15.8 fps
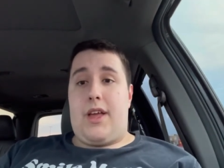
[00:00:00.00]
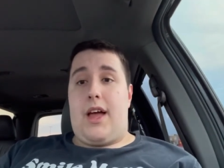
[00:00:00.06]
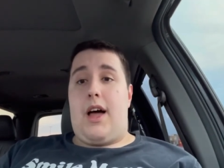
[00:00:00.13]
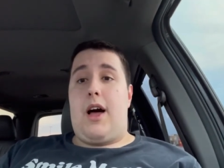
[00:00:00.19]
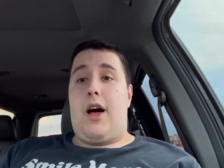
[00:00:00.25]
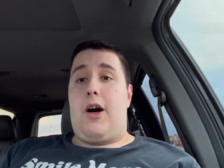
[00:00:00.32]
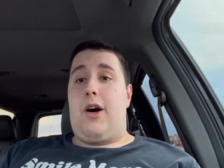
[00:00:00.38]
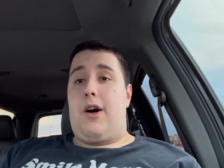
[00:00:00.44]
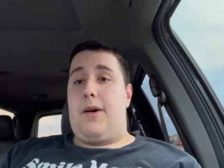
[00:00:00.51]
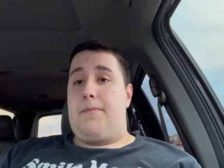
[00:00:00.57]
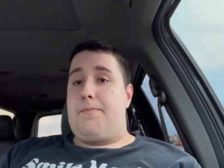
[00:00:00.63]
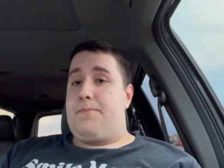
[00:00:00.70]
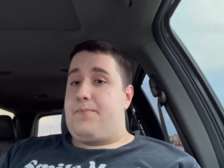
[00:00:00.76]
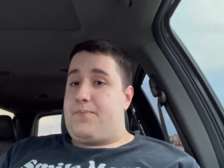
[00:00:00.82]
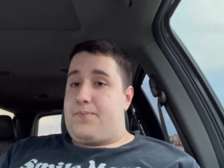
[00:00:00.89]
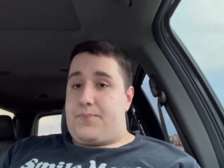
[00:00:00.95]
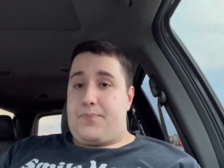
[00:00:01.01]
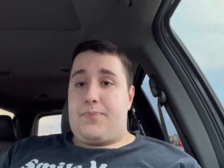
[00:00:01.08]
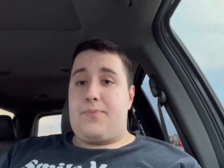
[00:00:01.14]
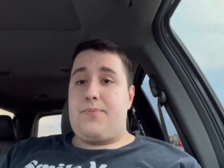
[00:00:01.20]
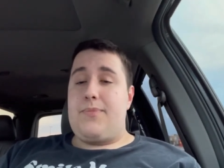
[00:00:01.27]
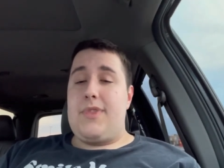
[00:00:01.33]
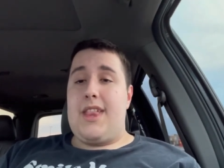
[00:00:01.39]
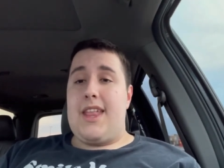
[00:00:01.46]
um,
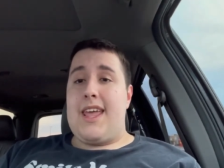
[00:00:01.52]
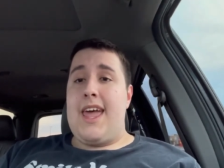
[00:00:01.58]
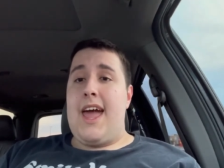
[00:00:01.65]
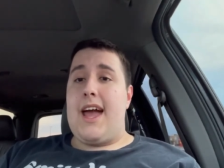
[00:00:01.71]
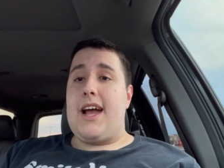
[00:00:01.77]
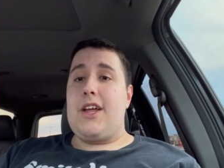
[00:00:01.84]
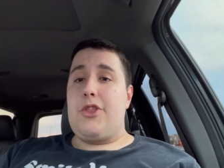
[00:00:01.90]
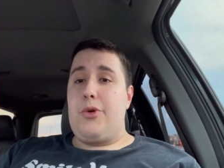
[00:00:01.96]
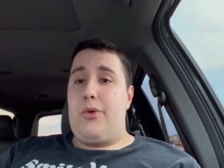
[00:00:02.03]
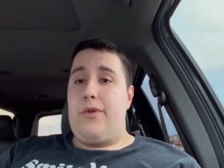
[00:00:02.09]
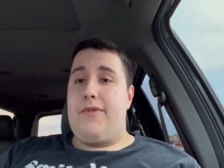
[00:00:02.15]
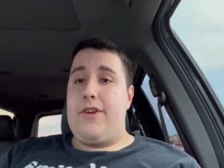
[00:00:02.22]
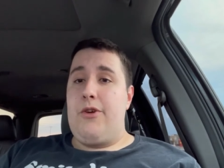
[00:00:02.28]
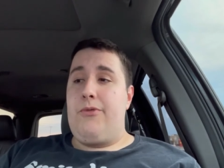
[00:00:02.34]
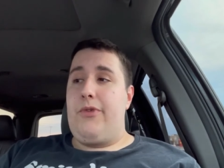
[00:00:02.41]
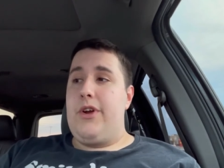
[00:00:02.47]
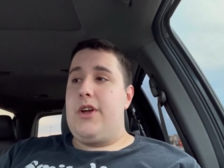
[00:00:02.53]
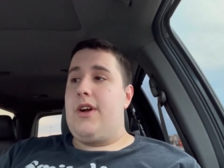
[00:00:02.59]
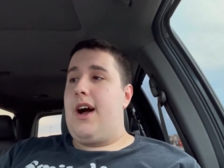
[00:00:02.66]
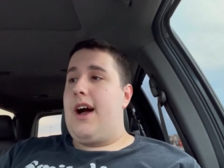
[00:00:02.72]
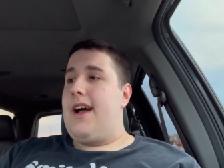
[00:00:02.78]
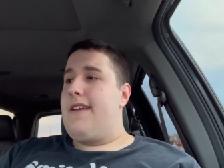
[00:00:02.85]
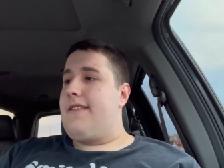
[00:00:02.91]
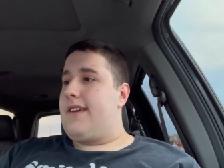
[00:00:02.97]
yeah, I got the review for you
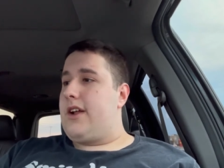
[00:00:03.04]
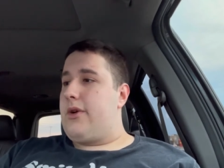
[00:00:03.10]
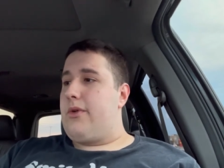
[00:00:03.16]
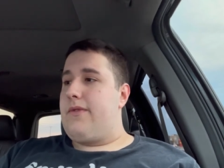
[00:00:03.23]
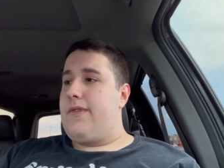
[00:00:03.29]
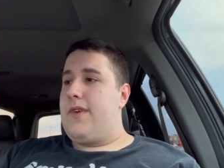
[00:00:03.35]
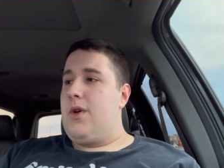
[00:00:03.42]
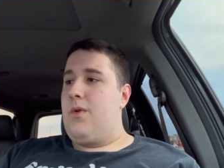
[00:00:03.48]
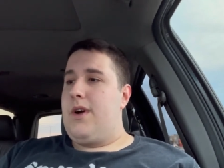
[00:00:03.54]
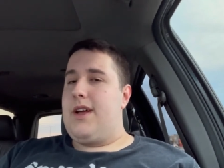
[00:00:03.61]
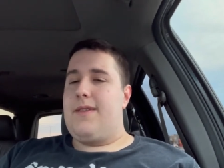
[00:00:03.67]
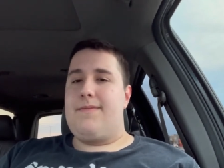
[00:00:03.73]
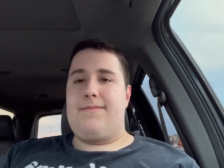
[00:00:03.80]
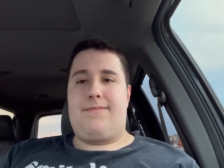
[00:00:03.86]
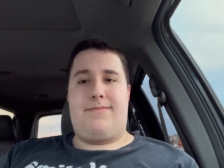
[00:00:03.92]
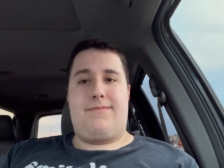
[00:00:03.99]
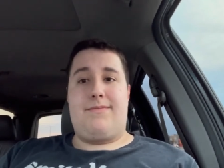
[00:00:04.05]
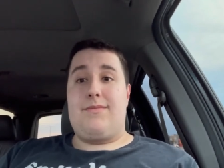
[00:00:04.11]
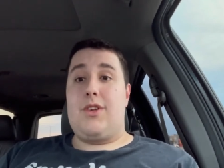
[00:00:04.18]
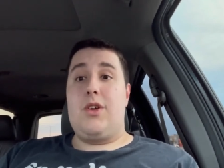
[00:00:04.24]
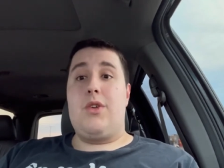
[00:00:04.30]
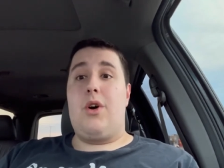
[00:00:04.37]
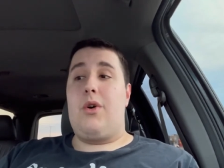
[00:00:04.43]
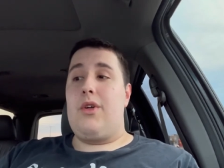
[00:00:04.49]
guys. I'm gonna review it.
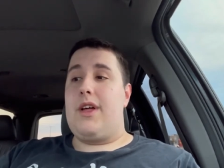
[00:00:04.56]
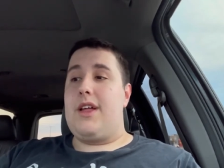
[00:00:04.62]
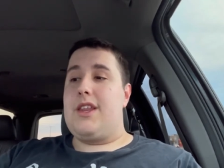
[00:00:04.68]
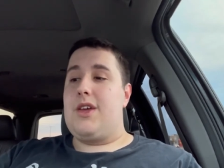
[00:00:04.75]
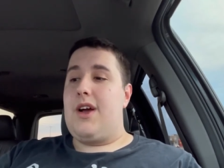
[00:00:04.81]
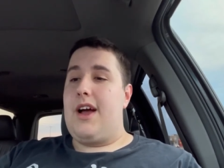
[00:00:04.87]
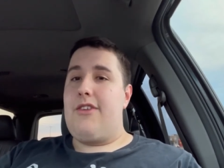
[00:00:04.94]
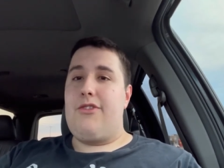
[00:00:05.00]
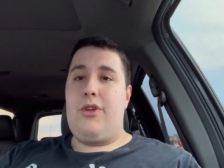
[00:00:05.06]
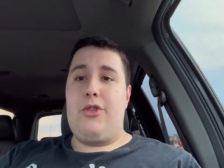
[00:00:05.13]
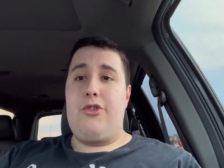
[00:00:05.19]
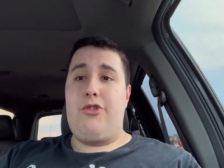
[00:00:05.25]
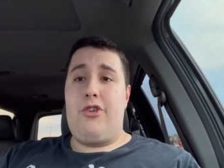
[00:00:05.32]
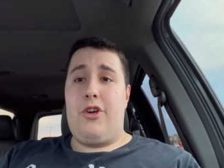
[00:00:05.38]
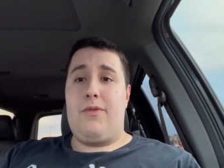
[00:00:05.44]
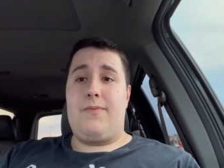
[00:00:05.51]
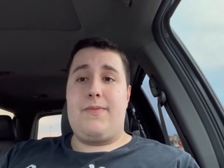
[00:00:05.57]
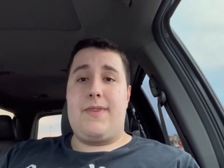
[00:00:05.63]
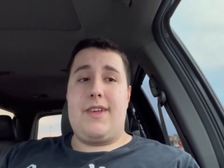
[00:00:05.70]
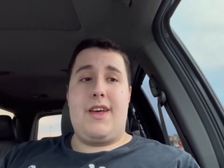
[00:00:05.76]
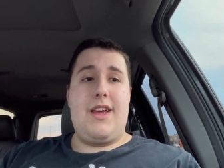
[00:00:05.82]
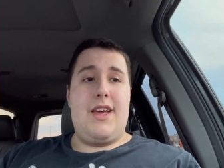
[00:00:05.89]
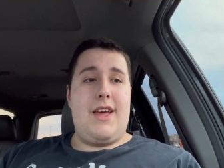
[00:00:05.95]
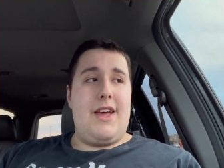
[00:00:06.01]
You know, and you guys know the drill.
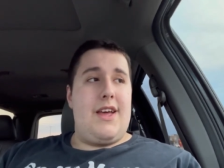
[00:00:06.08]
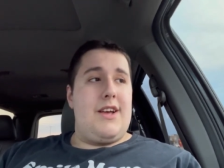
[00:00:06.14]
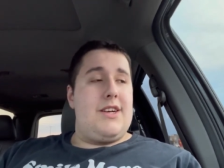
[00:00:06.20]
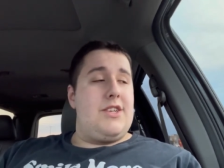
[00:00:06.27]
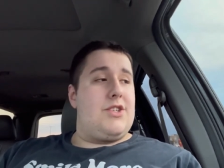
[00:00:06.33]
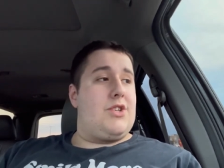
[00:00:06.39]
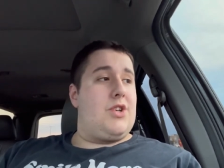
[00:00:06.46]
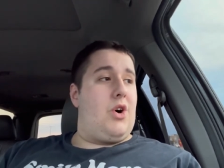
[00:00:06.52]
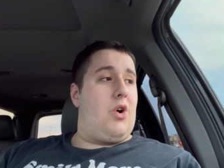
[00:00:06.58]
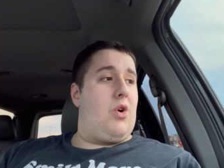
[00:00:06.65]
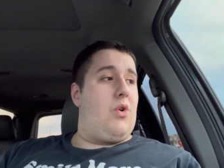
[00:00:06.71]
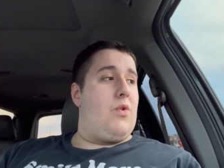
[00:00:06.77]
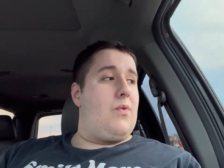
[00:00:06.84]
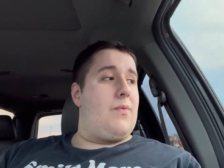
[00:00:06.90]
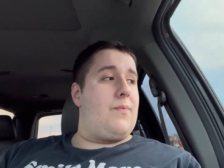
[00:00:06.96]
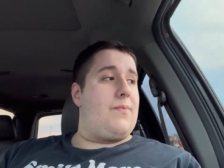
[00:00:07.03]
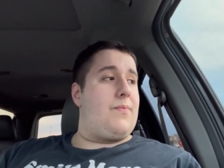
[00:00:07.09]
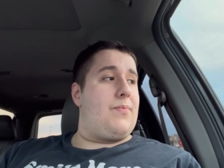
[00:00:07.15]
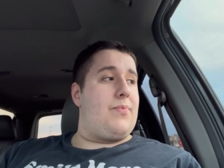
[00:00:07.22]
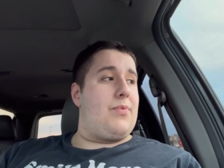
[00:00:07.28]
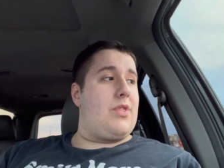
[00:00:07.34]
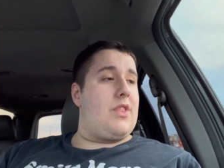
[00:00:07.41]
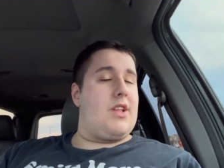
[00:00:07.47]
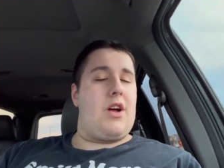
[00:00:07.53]
So
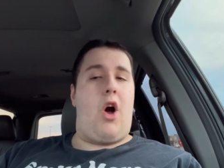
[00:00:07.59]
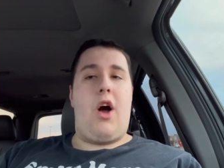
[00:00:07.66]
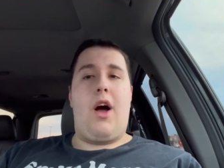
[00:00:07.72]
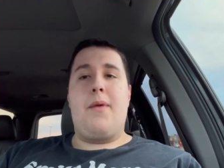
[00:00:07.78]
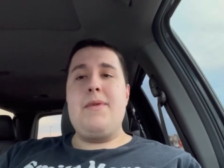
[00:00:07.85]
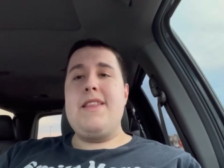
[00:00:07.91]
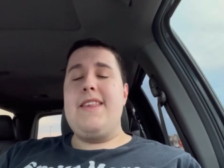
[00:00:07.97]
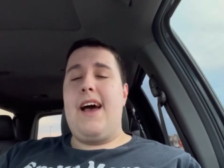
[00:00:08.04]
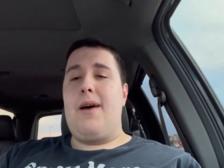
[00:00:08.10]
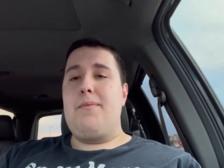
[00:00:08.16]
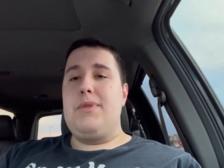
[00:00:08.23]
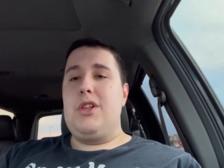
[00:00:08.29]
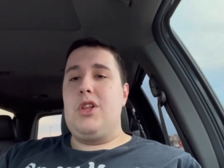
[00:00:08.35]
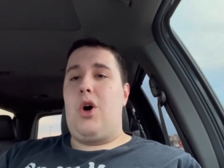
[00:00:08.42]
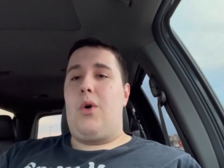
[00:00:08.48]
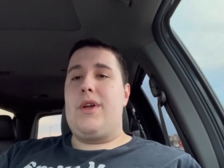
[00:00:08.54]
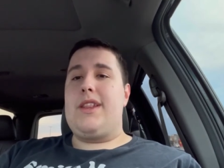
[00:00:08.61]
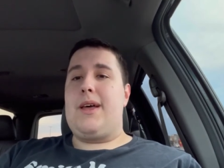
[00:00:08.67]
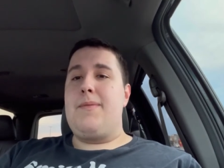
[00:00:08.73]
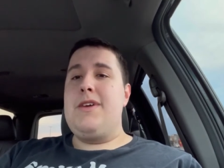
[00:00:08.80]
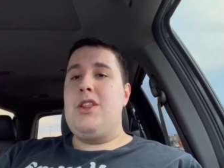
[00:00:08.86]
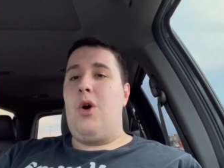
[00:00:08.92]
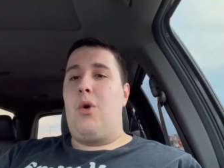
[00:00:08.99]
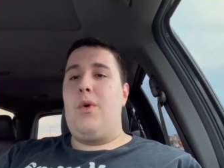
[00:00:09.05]
comment down below and let
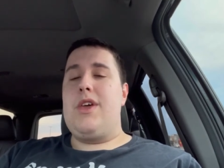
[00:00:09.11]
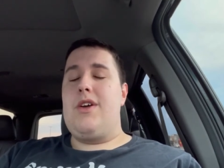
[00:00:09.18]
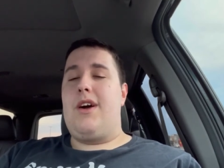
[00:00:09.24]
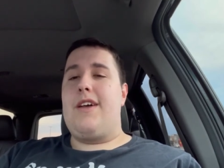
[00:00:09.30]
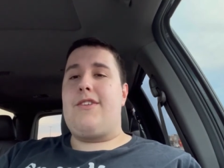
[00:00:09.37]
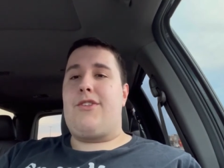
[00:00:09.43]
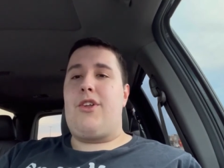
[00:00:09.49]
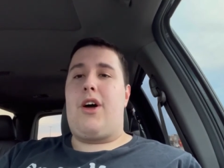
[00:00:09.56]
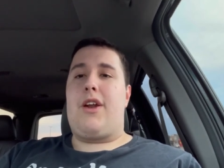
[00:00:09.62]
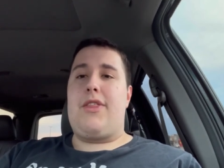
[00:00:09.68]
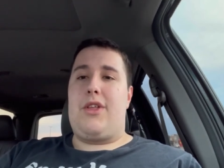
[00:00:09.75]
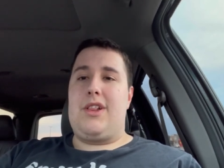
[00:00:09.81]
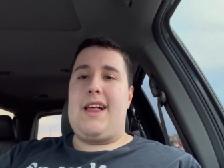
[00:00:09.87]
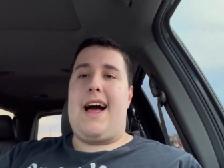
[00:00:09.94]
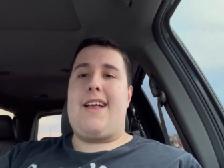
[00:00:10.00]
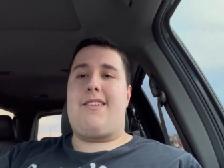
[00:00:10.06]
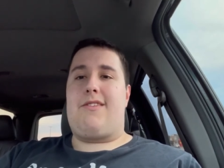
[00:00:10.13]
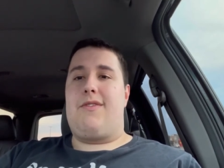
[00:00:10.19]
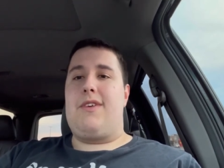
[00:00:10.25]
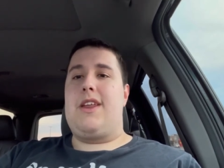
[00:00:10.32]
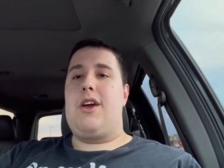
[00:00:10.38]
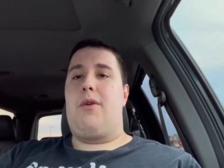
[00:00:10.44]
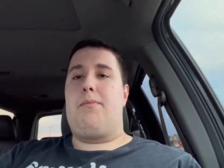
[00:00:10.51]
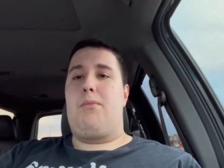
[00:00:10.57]
me know what you guys thought of the last
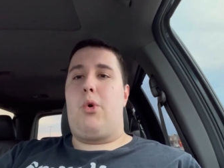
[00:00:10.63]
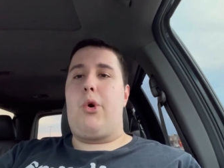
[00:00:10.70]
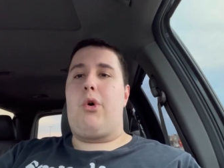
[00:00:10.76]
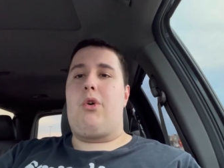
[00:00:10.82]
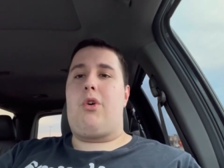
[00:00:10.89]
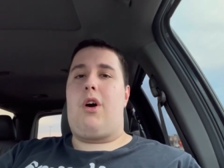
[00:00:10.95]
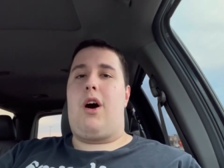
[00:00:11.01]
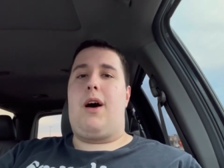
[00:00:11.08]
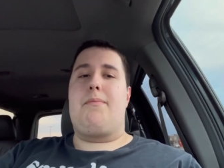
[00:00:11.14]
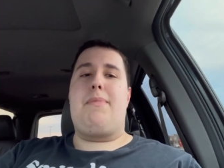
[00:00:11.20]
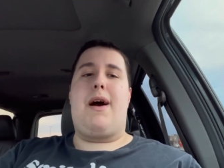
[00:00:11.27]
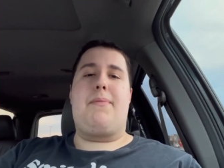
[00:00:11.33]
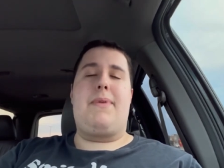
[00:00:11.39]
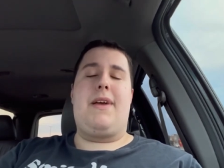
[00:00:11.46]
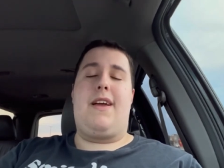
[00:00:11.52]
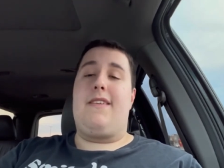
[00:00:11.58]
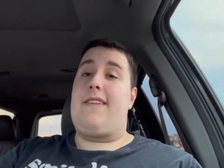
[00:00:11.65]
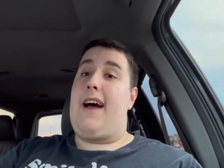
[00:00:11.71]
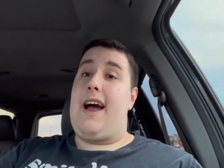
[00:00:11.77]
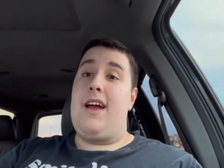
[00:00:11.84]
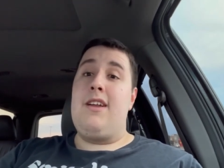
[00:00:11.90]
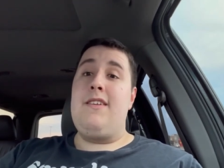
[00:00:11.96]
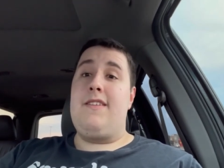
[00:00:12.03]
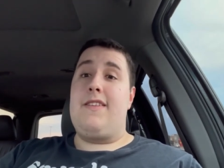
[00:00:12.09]
video, Mortal Kombat, because
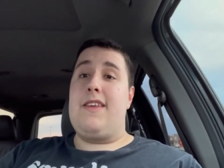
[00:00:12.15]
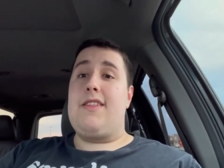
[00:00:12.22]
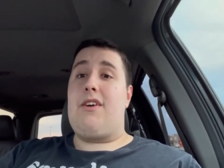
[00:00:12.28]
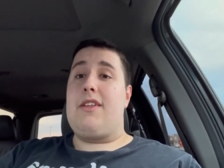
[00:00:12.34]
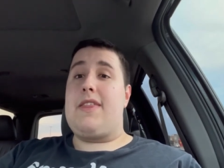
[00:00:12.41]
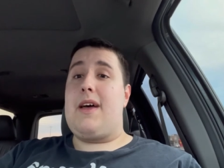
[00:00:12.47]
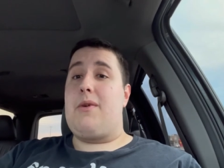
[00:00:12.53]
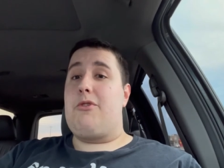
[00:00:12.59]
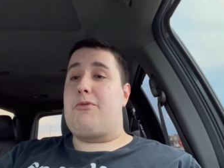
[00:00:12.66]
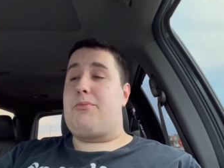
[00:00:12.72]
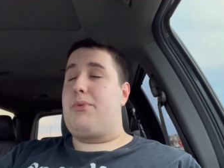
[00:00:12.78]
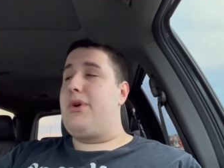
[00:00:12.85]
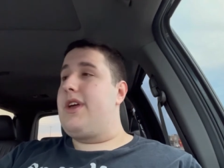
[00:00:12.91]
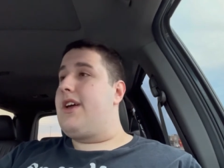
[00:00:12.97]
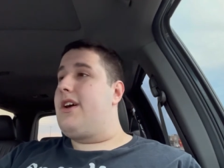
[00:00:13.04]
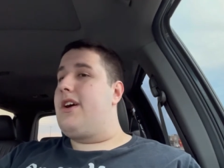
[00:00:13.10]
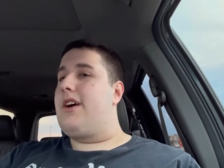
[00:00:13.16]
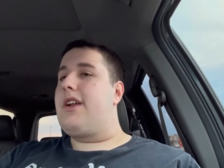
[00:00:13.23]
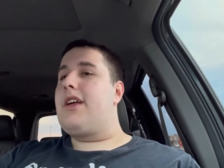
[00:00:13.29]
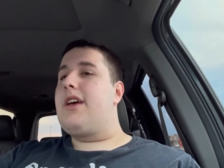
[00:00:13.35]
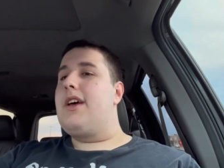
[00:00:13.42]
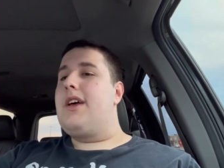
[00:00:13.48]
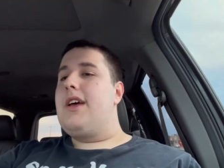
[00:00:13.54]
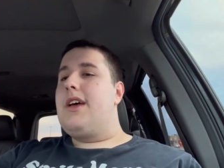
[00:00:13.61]
I honestly thought that was pretty
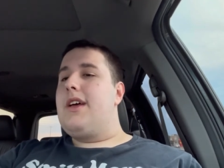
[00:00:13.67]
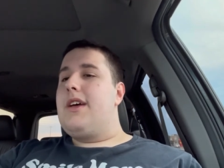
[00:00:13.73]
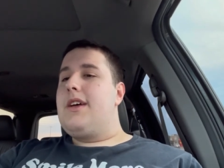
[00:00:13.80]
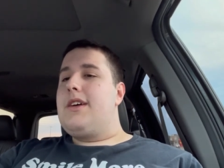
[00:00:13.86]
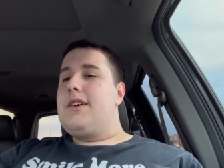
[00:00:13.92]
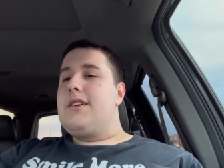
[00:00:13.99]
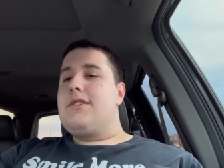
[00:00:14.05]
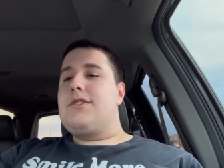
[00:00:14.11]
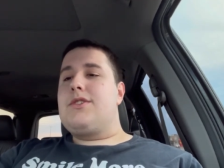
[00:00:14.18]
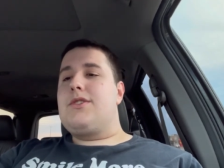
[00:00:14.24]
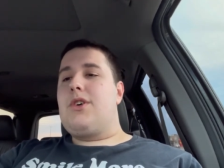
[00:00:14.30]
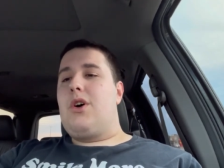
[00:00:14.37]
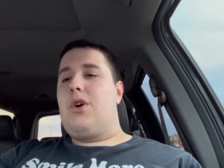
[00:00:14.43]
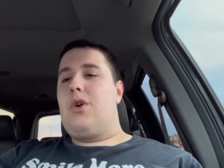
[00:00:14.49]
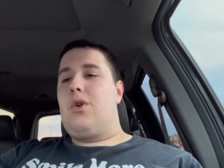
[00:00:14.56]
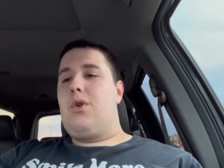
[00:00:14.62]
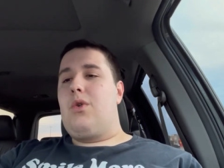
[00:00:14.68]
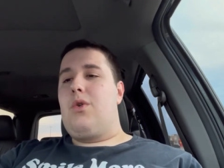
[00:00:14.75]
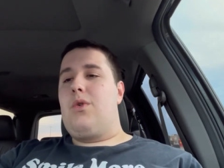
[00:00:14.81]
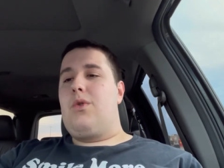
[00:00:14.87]
good. So,